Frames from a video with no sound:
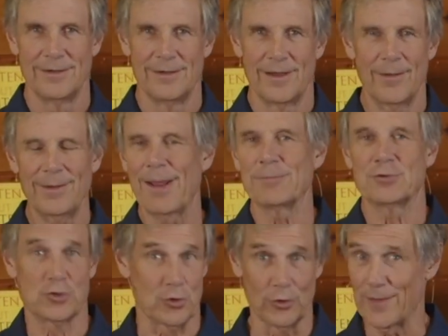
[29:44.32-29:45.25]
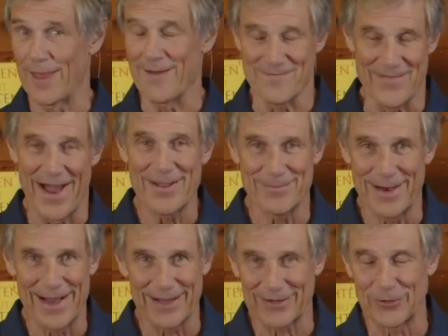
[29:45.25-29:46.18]
I mean, I'm sure they fight
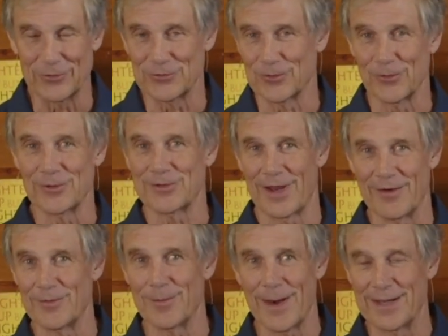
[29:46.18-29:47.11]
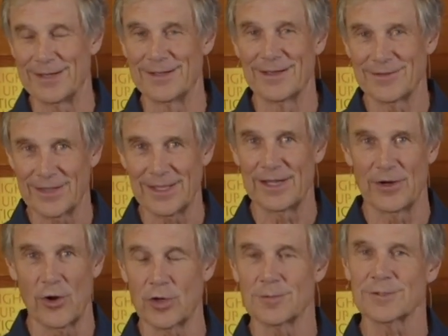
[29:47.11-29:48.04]
behind closed doors. Everybody does. They get in
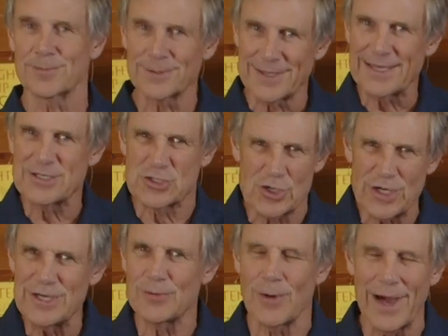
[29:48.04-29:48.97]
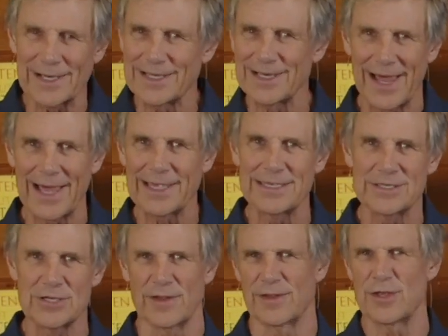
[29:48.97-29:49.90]
arguments, but they genuinely like
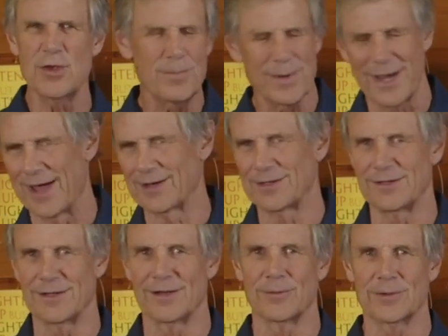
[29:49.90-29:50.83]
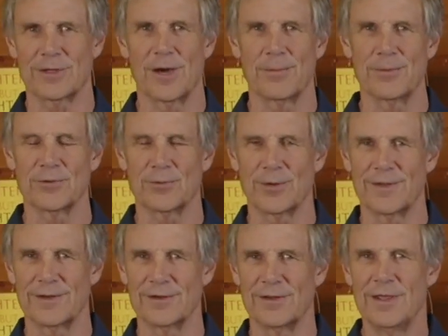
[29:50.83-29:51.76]
each other. You've been out to dinner with couples where
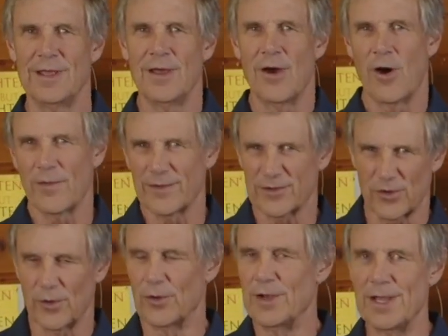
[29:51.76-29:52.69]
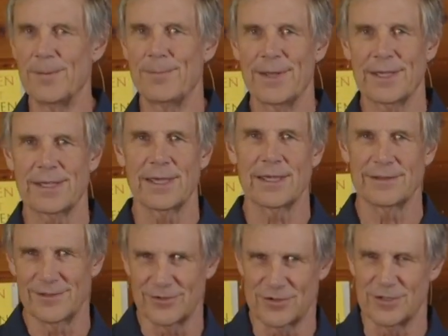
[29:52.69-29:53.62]
there's all this little nitpicking
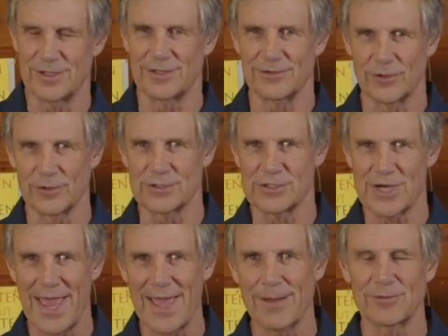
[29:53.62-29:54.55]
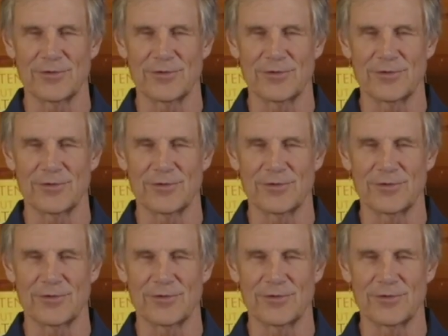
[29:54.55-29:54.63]
and there's these little jabs.